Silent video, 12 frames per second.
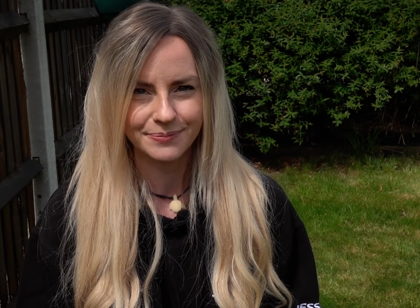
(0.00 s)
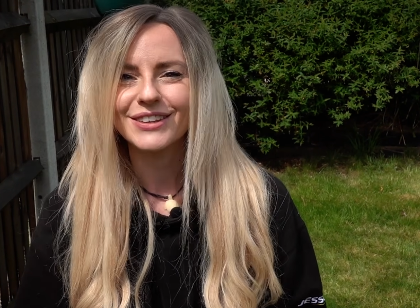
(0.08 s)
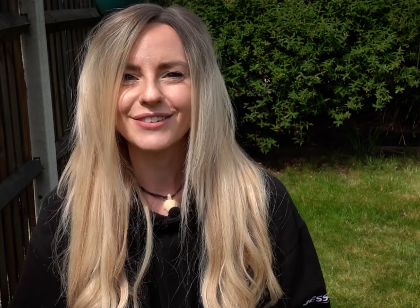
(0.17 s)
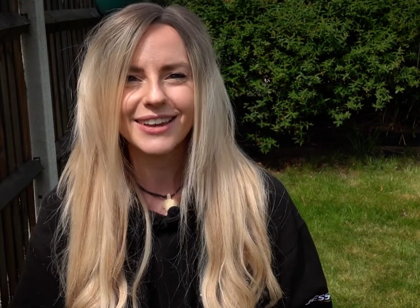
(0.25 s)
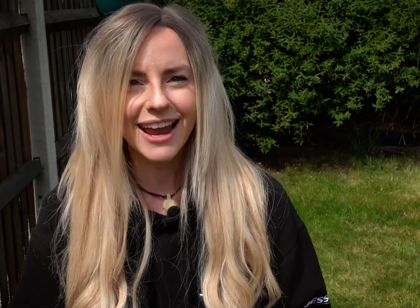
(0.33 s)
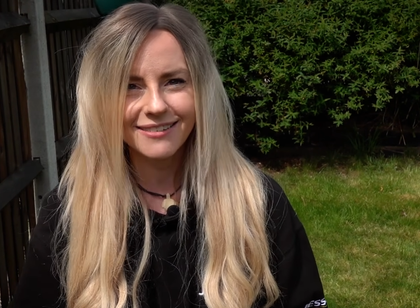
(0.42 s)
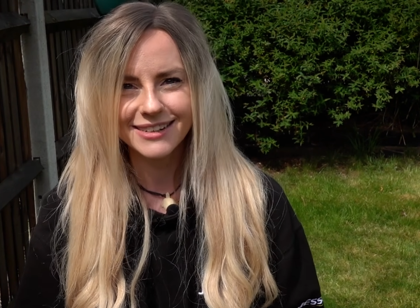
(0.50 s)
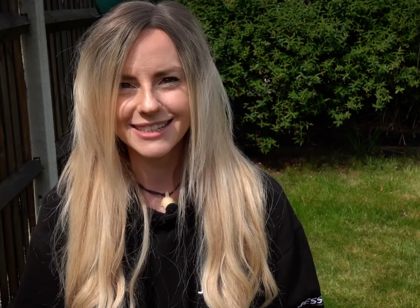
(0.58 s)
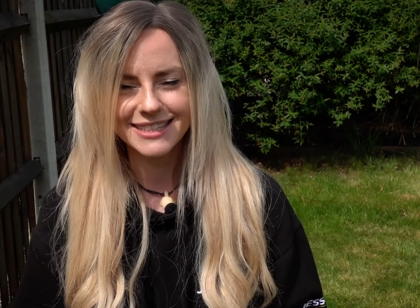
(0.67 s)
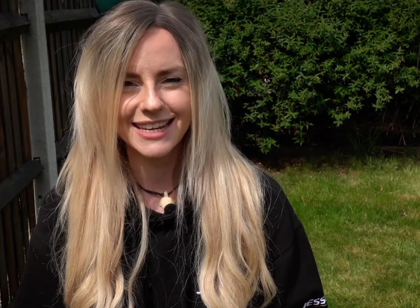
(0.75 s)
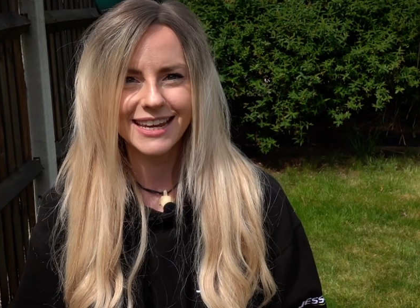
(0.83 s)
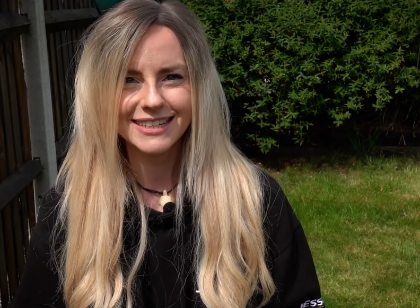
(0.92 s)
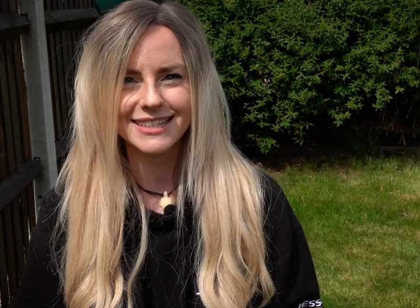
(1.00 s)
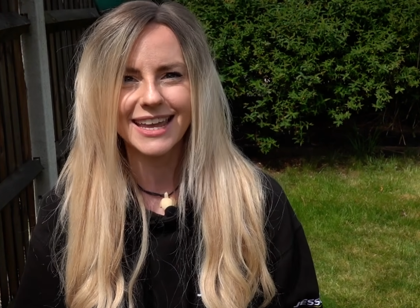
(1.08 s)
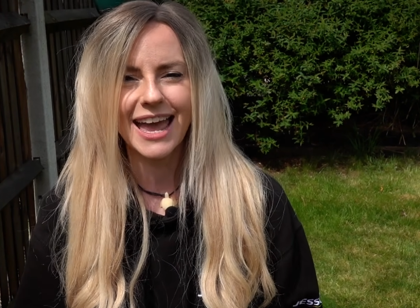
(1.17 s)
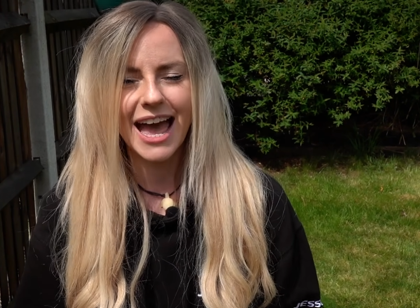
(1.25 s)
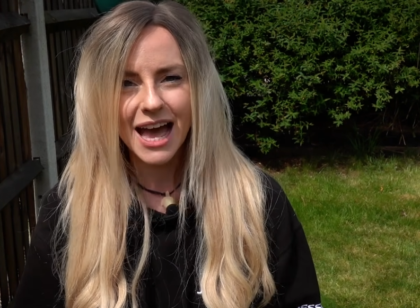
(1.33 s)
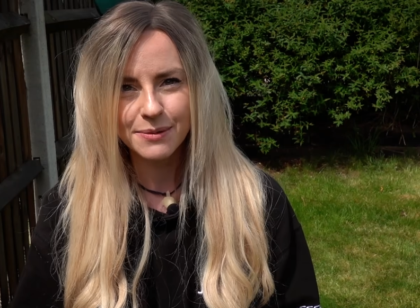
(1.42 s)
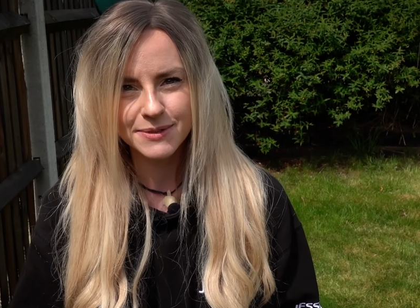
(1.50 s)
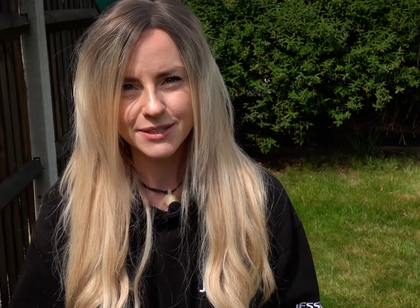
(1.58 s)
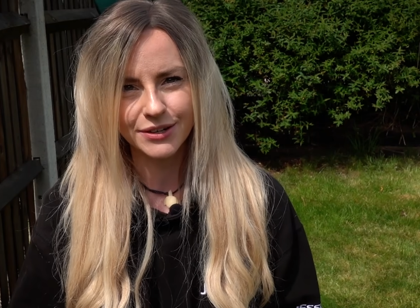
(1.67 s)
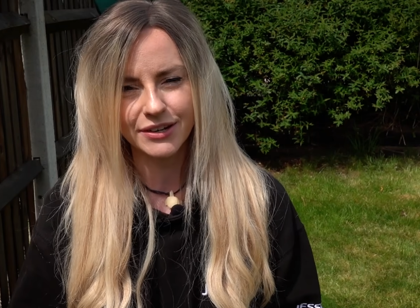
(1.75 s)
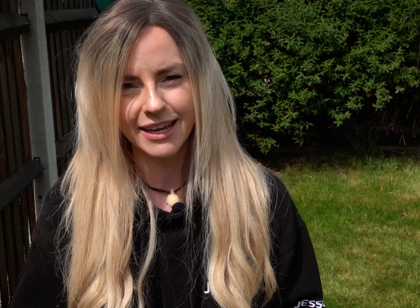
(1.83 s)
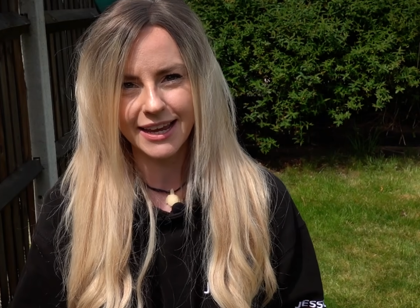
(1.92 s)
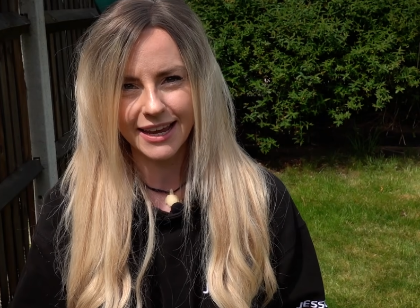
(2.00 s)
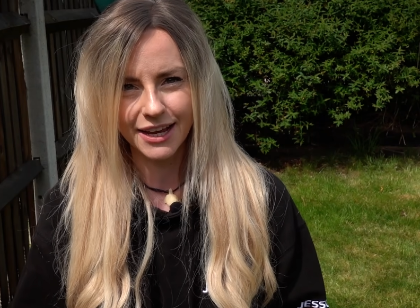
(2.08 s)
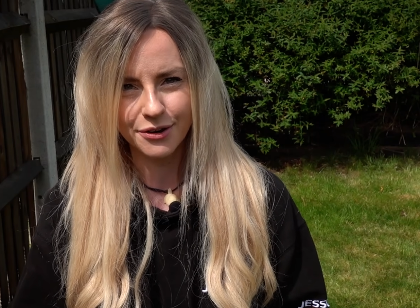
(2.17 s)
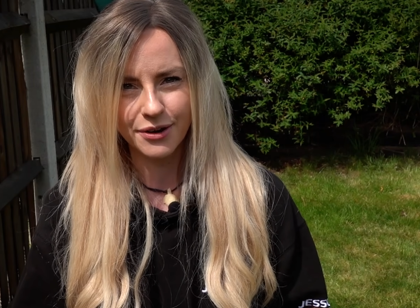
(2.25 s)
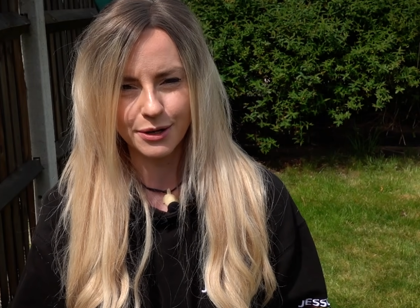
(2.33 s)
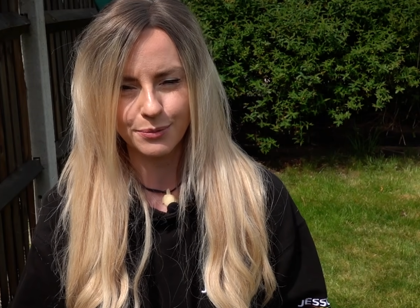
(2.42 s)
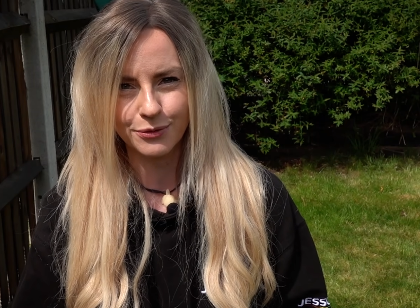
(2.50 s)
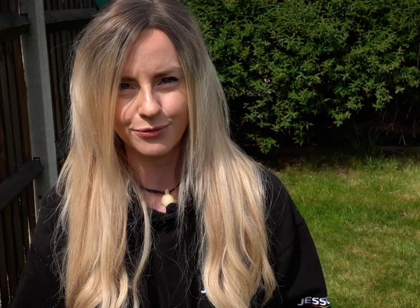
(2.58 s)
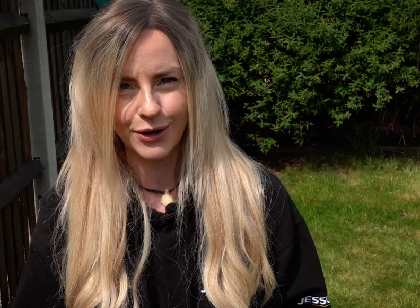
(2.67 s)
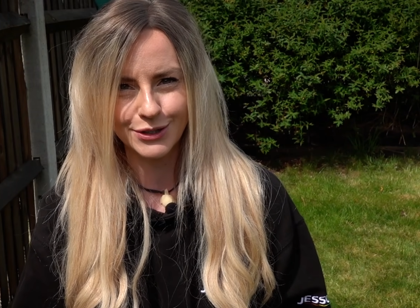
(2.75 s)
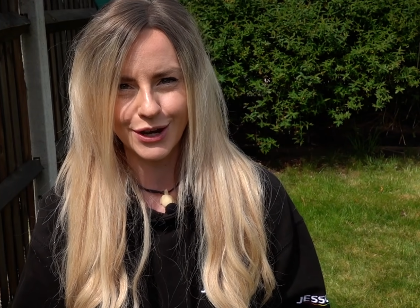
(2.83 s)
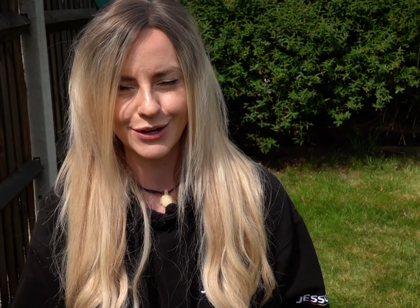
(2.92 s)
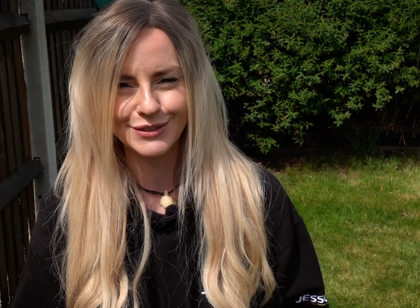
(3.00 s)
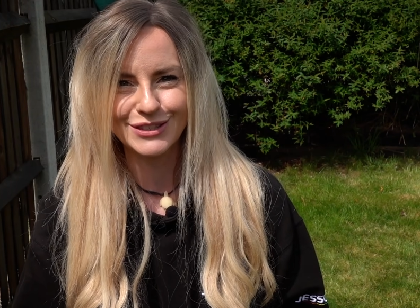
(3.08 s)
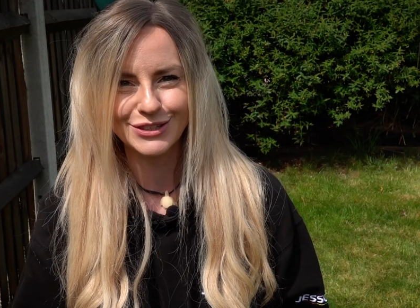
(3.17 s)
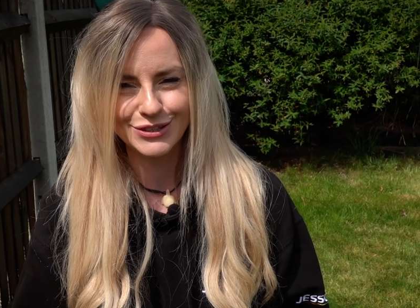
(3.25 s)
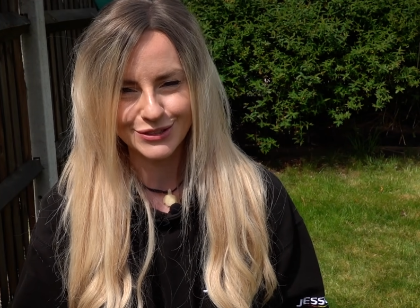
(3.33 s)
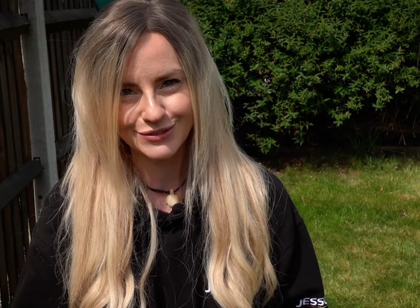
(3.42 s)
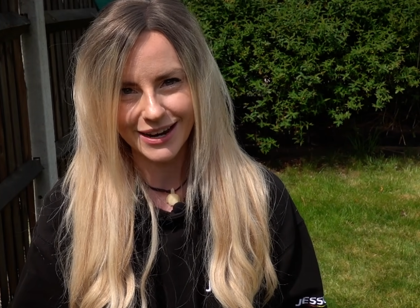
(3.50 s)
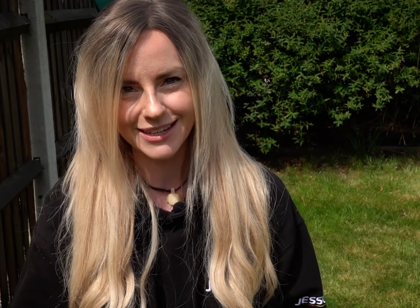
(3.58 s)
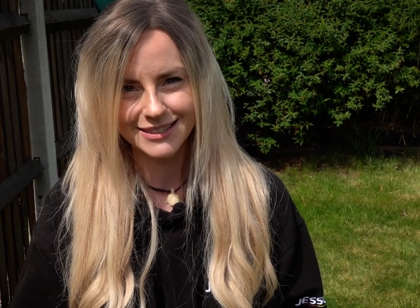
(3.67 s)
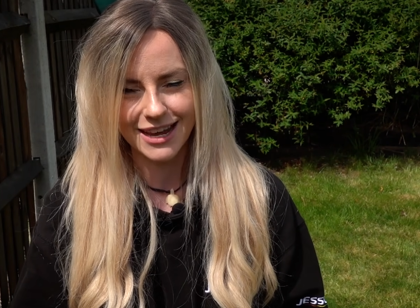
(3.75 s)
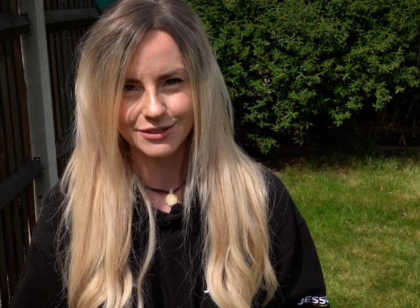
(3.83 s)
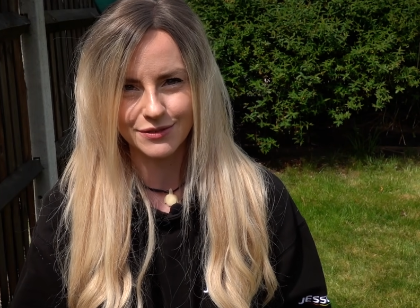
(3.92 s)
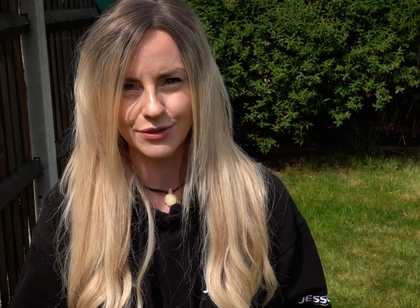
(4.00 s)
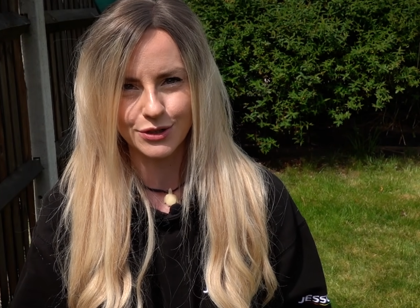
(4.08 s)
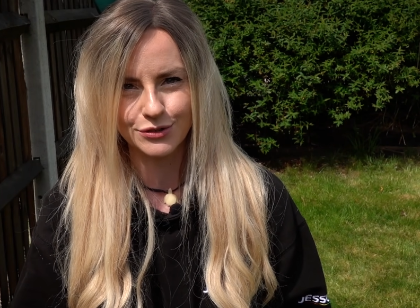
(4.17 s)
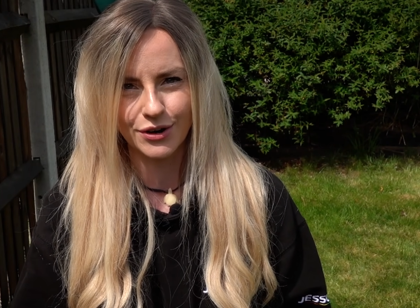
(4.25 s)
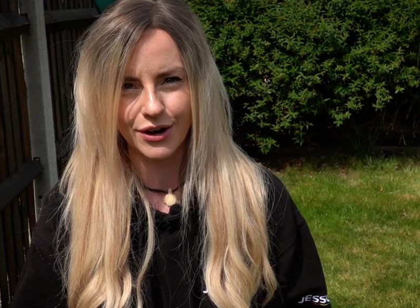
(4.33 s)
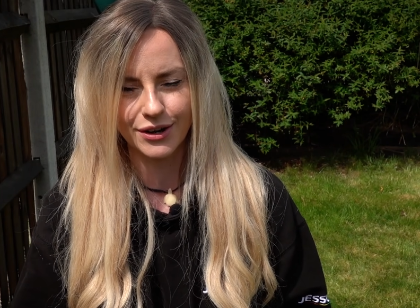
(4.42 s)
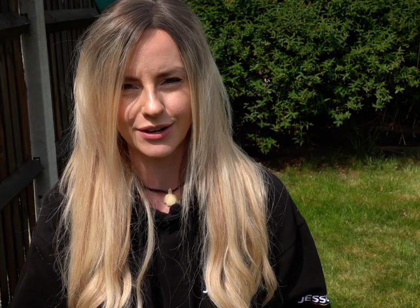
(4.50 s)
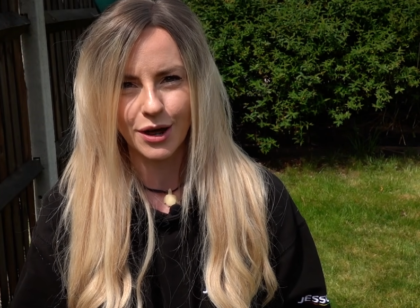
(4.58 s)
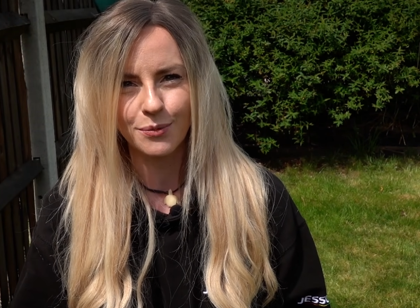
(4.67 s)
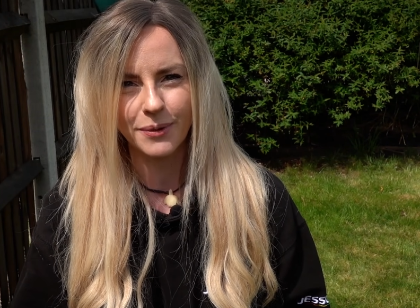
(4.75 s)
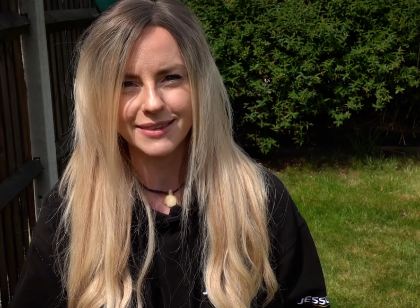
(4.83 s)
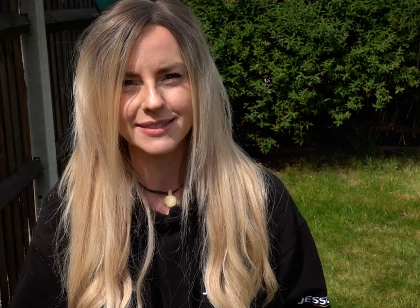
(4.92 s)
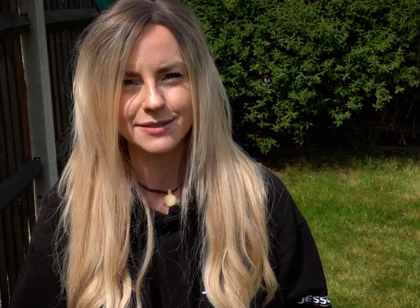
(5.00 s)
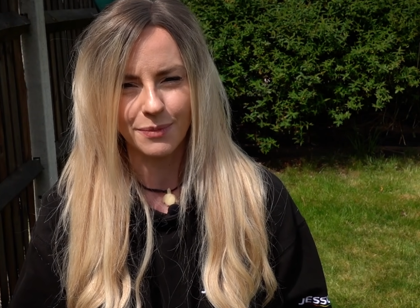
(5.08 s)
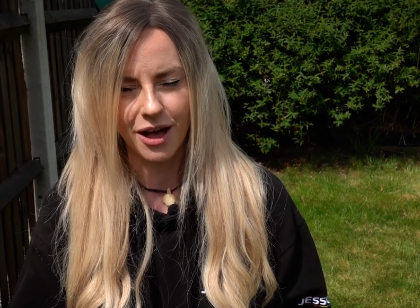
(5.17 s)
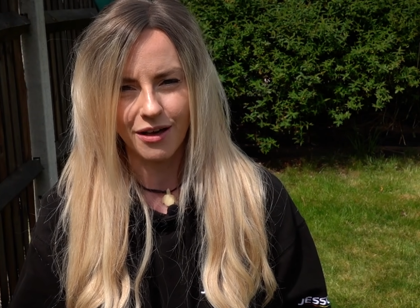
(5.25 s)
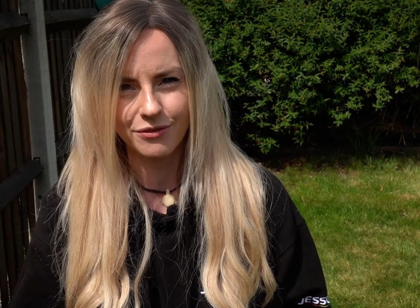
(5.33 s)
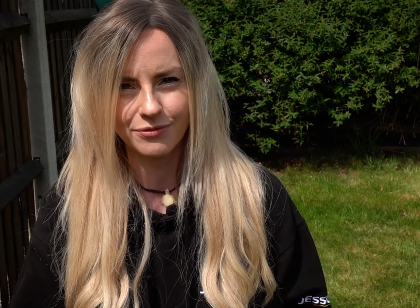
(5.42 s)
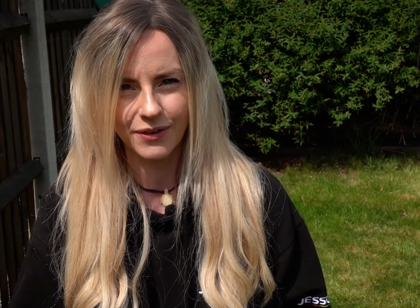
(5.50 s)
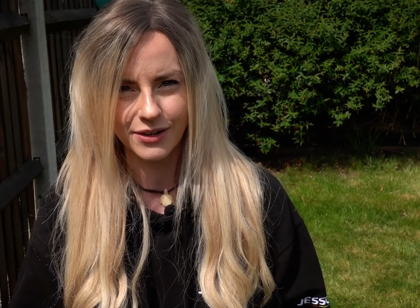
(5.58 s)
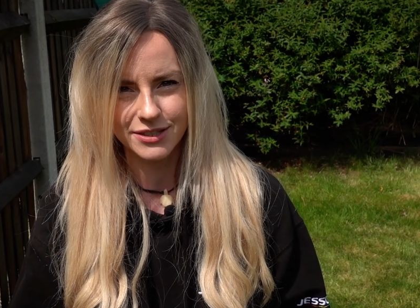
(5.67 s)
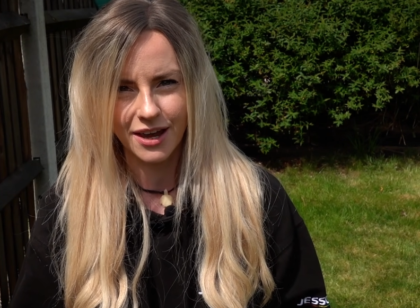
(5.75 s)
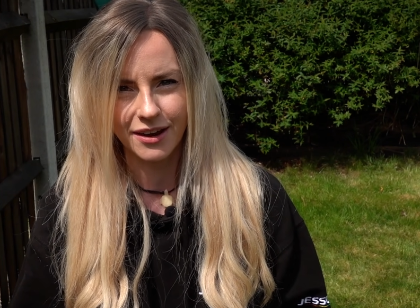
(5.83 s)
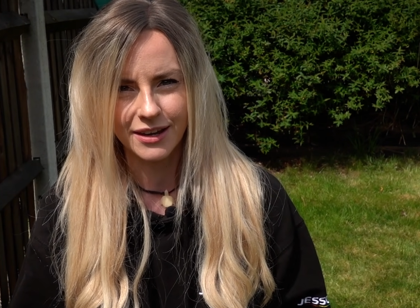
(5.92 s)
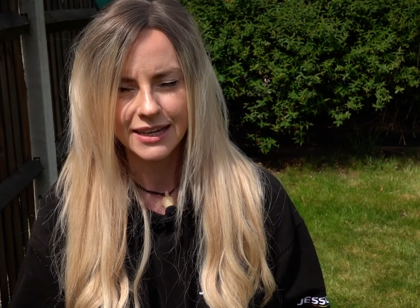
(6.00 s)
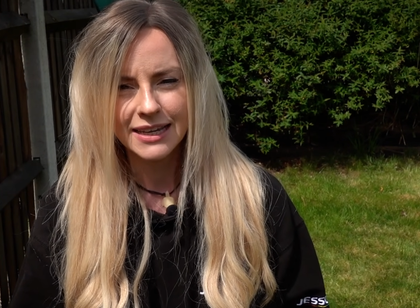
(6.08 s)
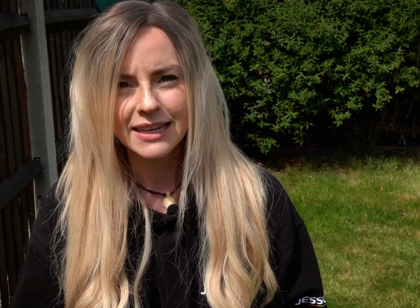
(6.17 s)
You're guaranteed to get absolutely incredible photos straight out of the drone with Smart Photo.